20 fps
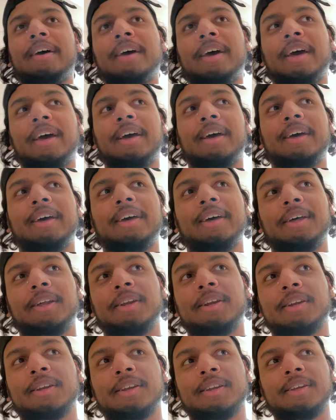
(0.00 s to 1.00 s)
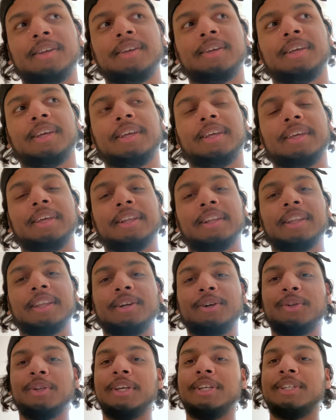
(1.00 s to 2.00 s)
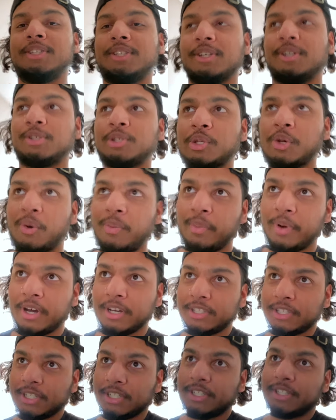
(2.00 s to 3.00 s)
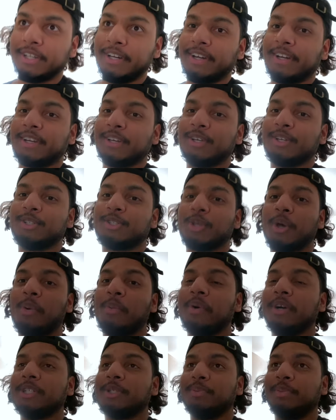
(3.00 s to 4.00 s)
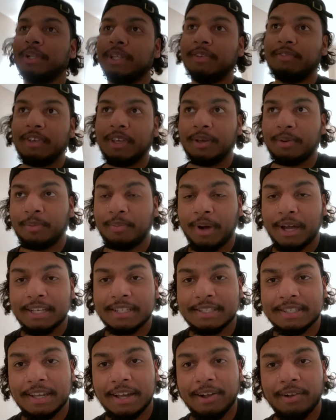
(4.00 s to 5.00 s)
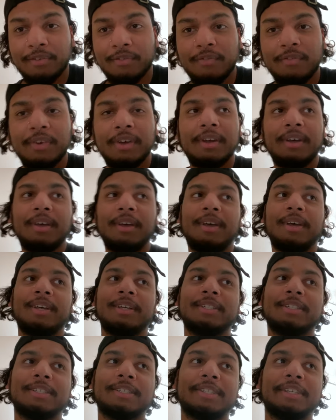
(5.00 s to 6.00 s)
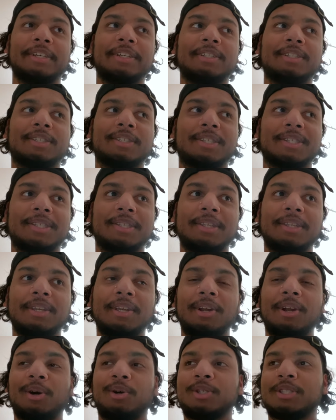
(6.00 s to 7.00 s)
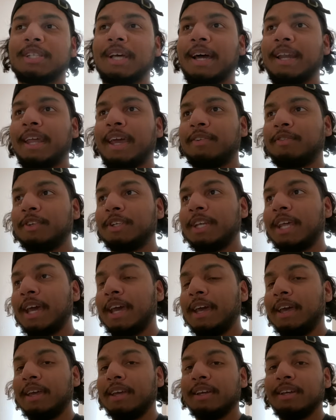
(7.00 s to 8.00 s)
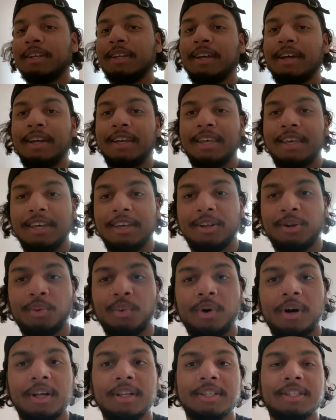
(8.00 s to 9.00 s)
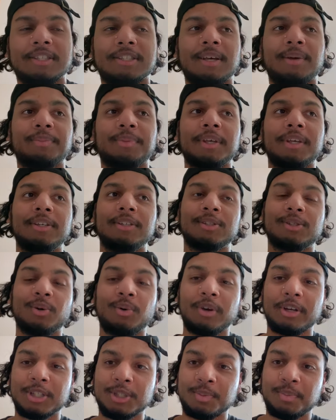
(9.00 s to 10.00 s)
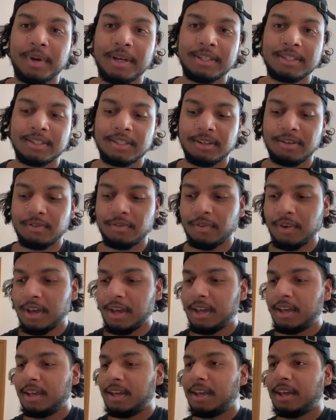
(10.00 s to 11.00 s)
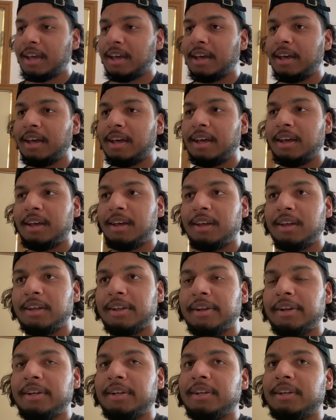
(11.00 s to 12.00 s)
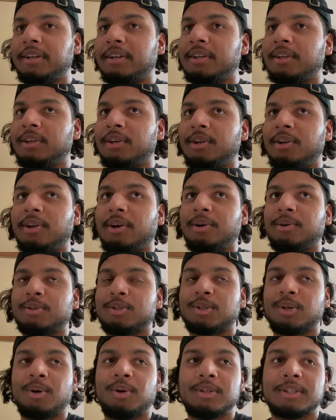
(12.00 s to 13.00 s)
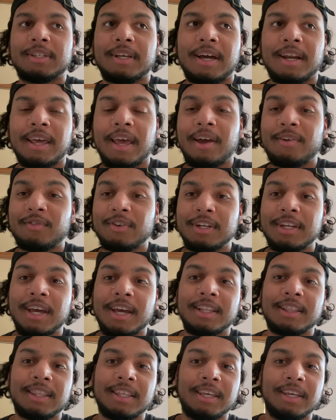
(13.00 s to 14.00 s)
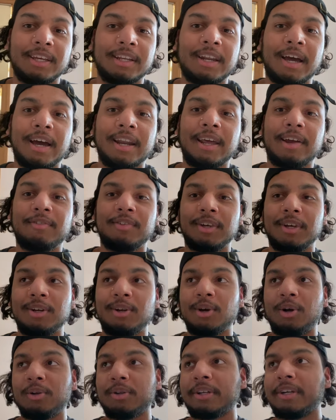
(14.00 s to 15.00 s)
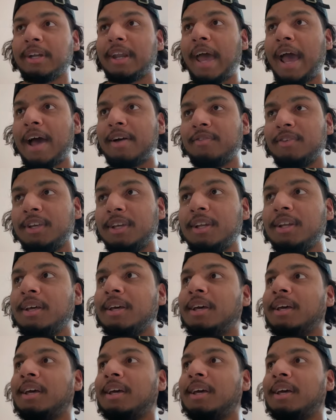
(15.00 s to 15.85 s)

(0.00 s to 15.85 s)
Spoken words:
and it literally took so much. It took so much believing in myself, since, you know, it's not every day a kid wants something so expensive, and, you know, so it's not an everyday thing. Not every adult can have it,